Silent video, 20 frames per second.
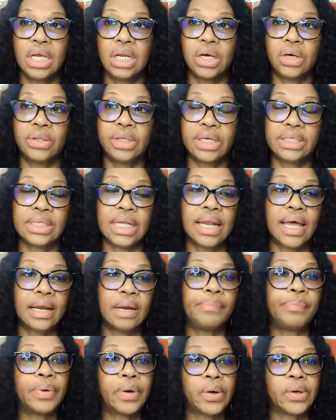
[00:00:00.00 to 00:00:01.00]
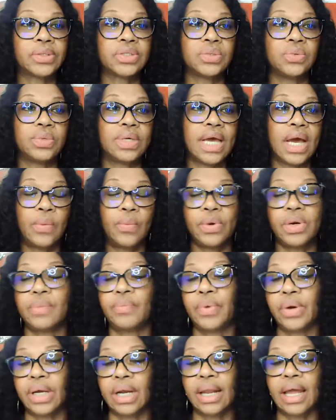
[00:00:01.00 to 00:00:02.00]
There's a lot of perks you get when
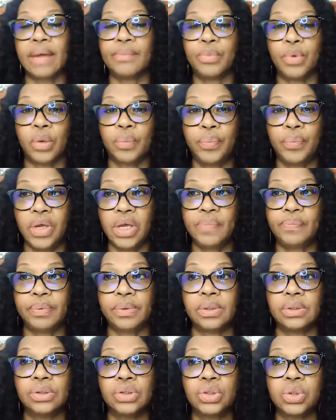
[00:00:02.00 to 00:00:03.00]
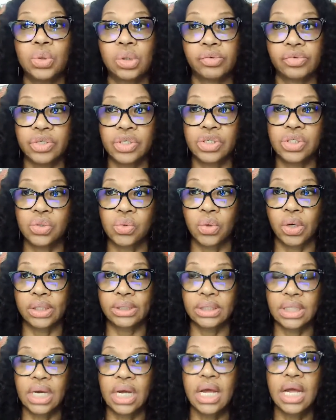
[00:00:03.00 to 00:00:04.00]
you bring a lot more people to a
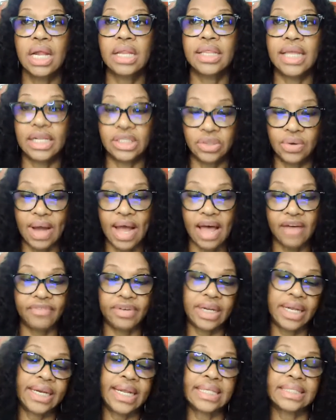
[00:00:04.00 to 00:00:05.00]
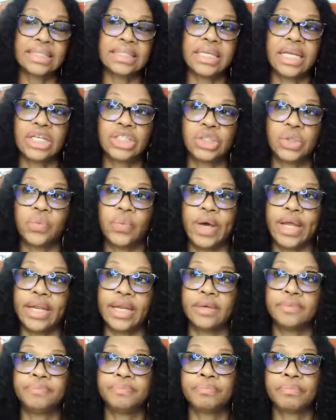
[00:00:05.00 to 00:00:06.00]
resort that you're having a destination
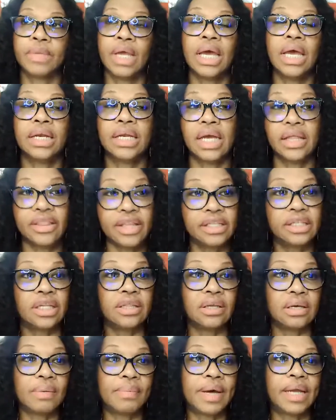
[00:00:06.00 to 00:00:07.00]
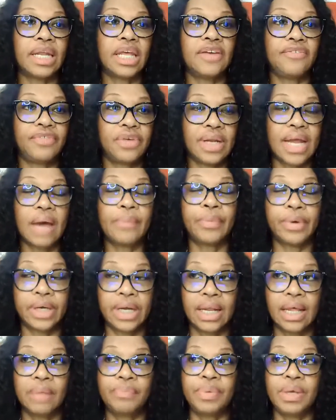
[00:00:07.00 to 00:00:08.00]
wedding. The other thing to think about, if you're not
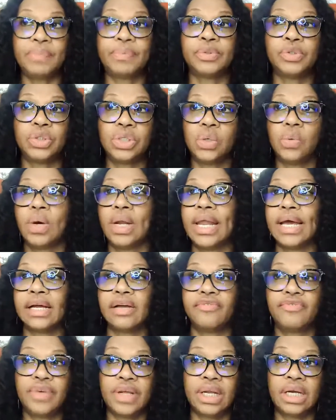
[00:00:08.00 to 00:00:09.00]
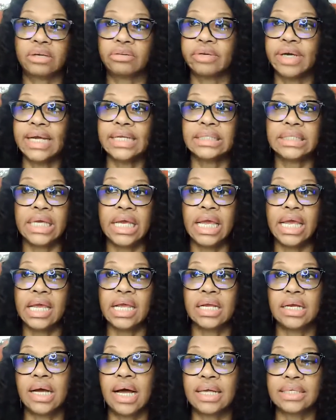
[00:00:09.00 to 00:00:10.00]
bringing a lot of people, do you want like a villa? Rent
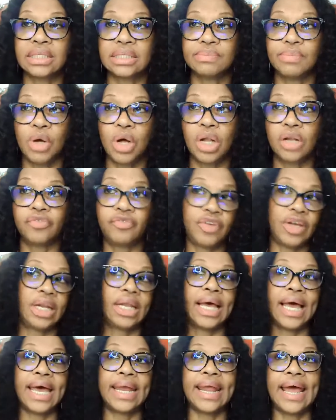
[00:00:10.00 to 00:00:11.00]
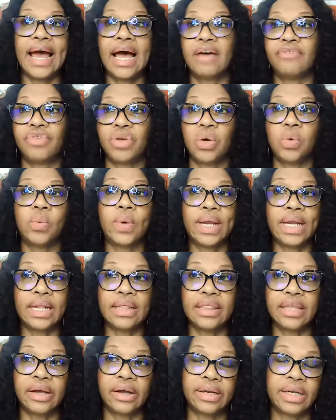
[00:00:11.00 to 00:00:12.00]
a small villa and have your
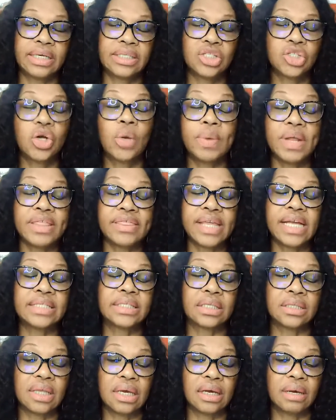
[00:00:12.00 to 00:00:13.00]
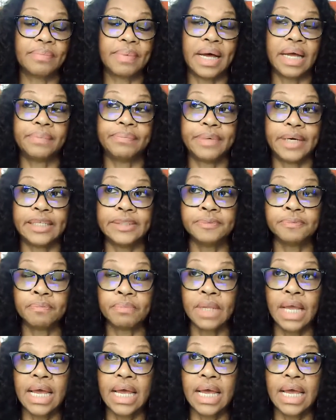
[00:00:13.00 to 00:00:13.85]
wedding there. There's so many things to think about. But